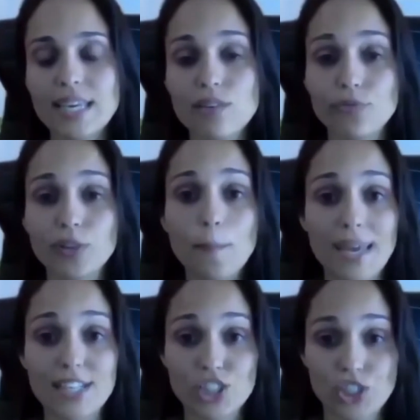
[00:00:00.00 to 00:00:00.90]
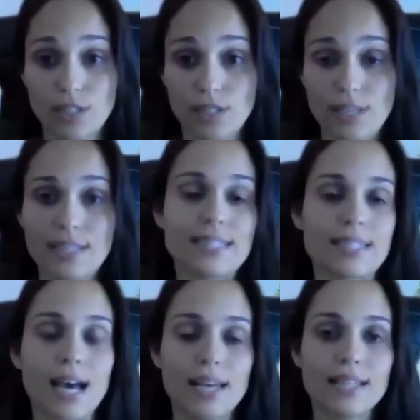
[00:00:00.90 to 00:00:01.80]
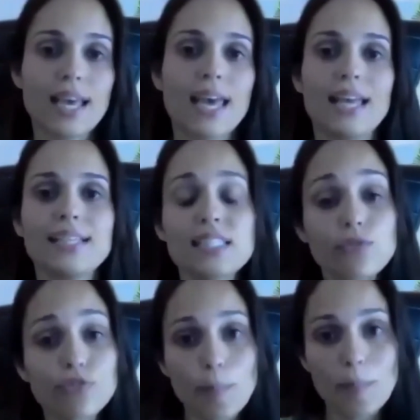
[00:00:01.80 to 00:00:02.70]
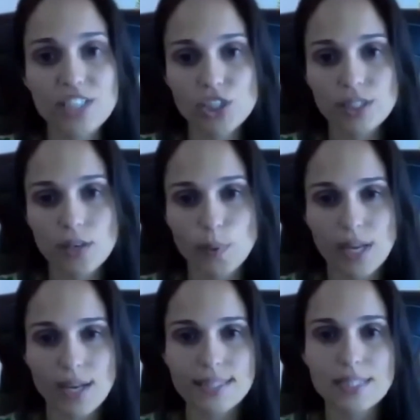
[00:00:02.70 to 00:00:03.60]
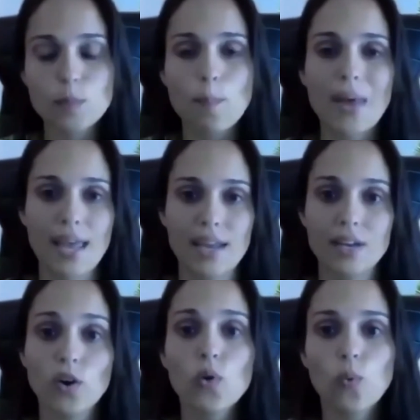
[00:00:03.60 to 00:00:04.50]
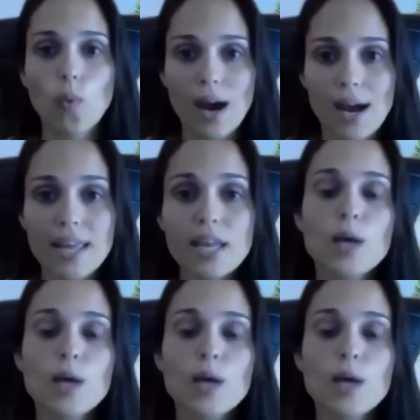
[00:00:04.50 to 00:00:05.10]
inflammation inside. And this inflammation creates pain. Why?